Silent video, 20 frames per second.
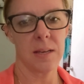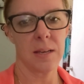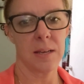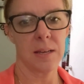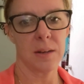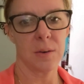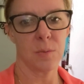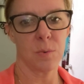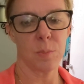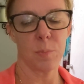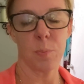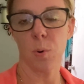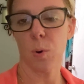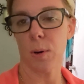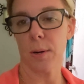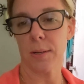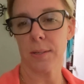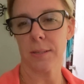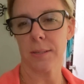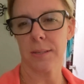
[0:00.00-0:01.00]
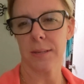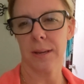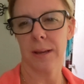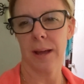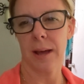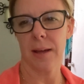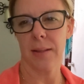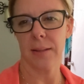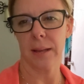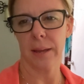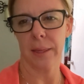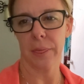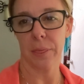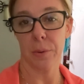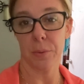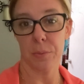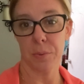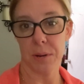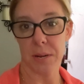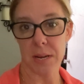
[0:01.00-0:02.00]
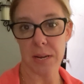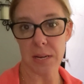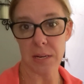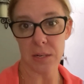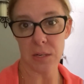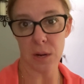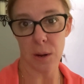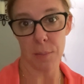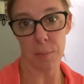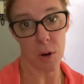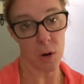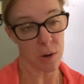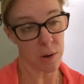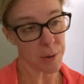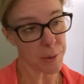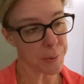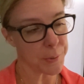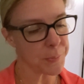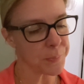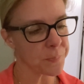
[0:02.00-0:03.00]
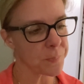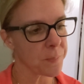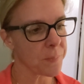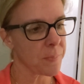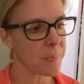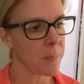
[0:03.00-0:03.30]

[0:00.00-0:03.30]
it reports at like 3 tomorrow